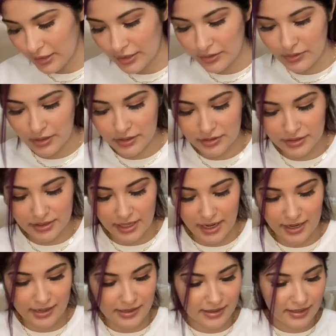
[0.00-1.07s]
don't
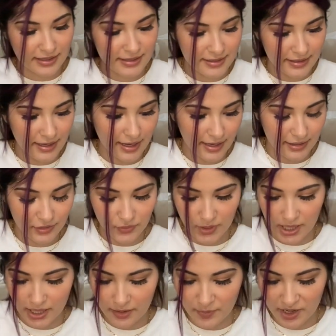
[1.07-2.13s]
understand. This sucks. Why
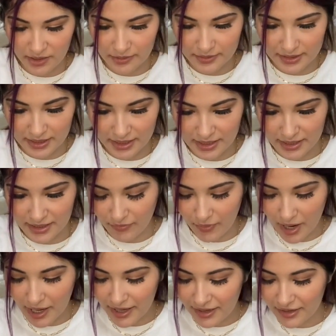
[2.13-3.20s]
am I using it?
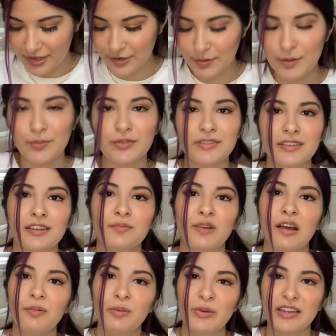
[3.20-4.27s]
Why do people say
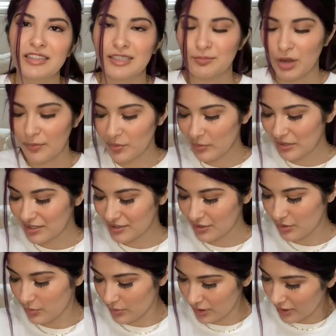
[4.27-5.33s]
bobby pins? Bobby pins
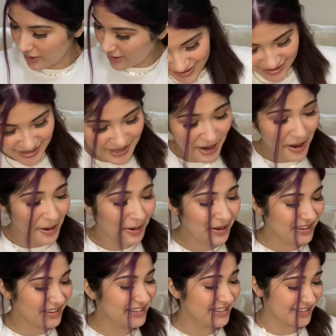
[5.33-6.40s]
don't work. I don't
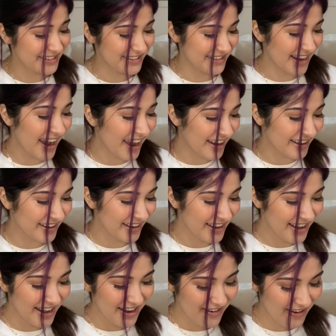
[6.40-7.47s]
understand.
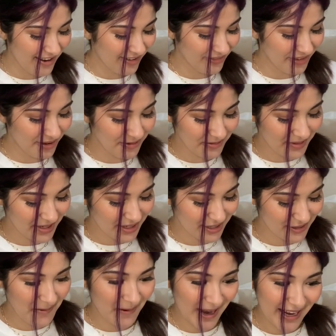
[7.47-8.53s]
If it works,
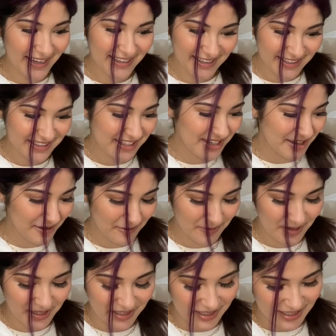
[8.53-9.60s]
why doesn't it
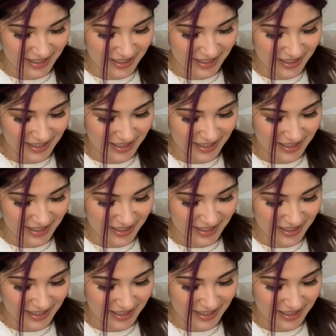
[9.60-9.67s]
work?